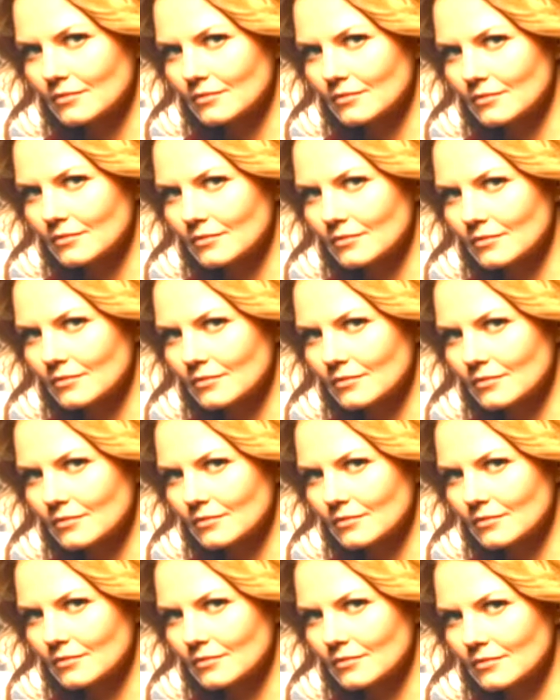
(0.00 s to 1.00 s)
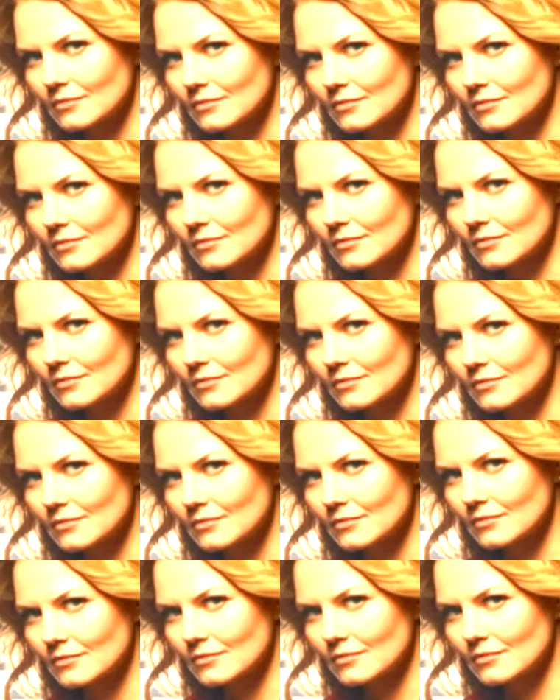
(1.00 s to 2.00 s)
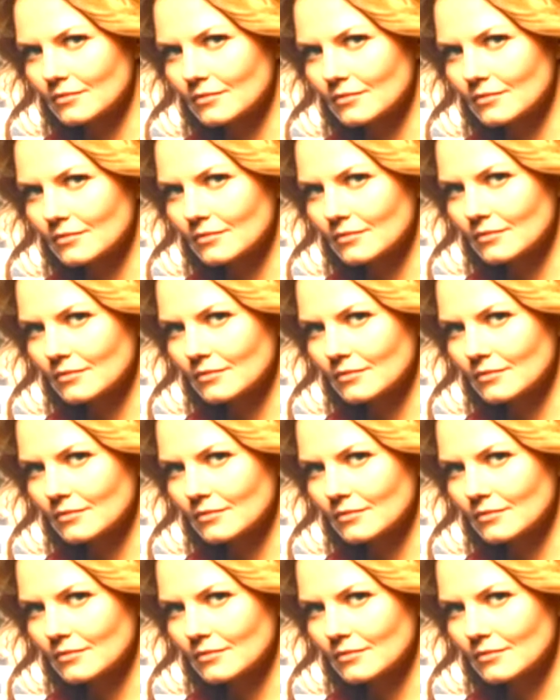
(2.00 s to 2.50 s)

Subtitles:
[no speech]